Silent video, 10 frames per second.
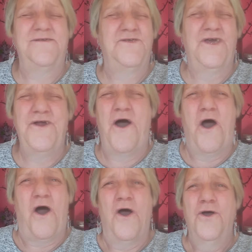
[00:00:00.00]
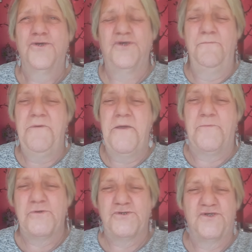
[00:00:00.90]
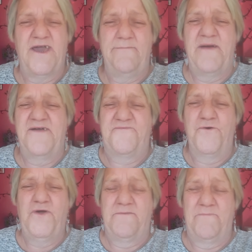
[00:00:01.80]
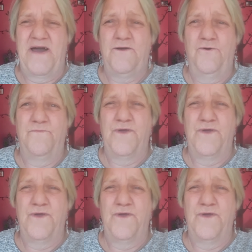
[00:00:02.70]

you know, some people just get my fucking back up,